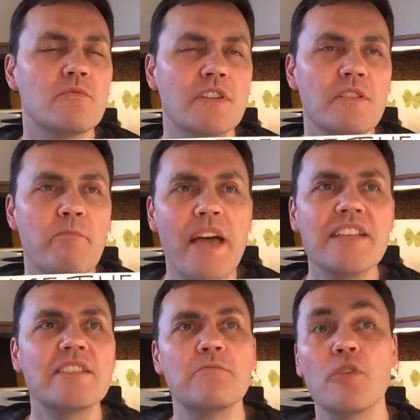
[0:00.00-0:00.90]
one of the
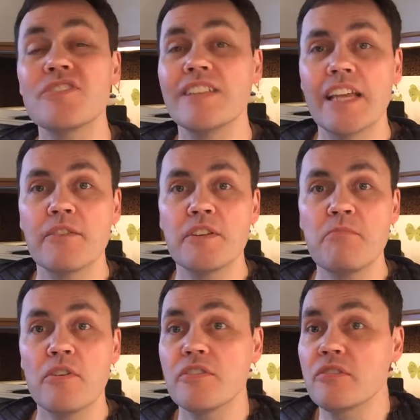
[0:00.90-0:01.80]
best and most hilarious
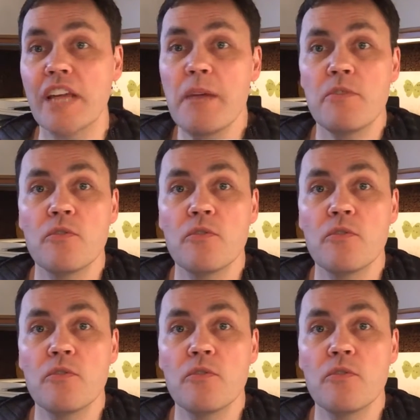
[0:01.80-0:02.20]
parts in your game,